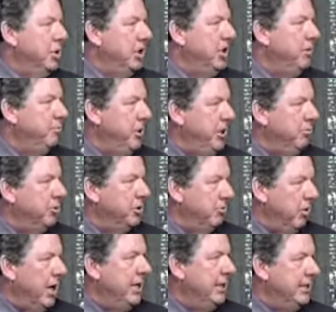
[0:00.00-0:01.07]
million people to
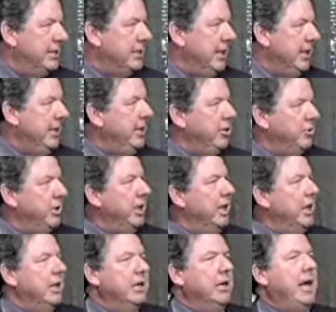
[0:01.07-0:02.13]
ride this thing. The only
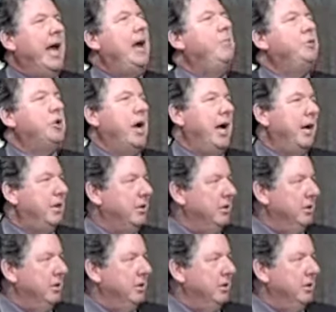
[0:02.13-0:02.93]
Amtrak,